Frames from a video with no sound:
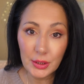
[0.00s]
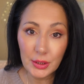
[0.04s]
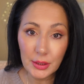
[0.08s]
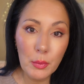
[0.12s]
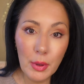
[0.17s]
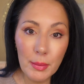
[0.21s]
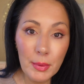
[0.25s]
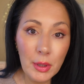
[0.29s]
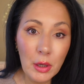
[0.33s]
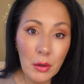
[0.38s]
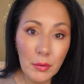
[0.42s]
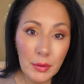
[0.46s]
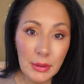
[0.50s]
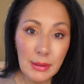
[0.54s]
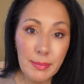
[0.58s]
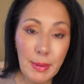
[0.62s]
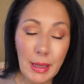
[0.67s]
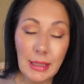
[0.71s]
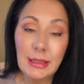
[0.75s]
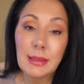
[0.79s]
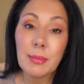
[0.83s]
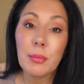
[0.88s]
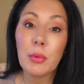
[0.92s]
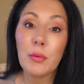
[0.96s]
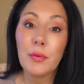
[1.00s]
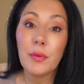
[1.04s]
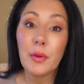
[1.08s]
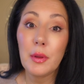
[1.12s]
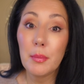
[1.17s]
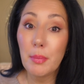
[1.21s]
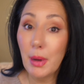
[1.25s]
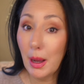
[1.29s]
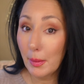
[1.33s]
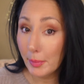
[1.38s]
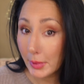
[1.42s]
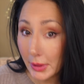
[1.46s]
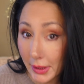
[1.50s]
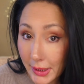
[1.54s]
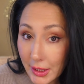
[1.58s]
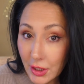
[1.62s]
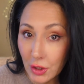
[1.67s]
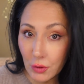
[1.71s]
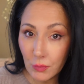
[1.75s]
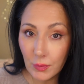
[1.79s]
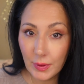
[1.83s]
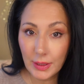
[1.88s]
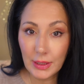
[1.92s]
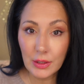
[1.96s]
Women are responsible for the
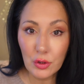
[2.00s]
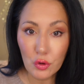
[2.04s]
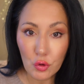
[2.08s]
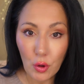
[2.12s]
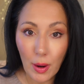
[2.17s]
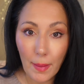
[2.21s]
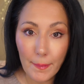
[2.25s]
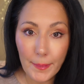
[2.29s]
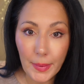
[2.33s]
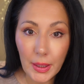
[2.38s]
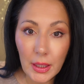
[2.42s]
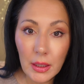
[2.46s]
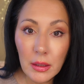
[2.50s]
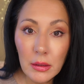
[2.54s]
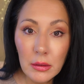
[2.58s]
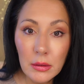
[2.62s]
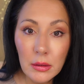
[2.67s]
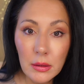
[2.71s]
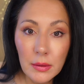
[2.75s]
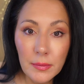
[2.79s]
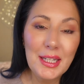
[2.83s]
population rates dropping.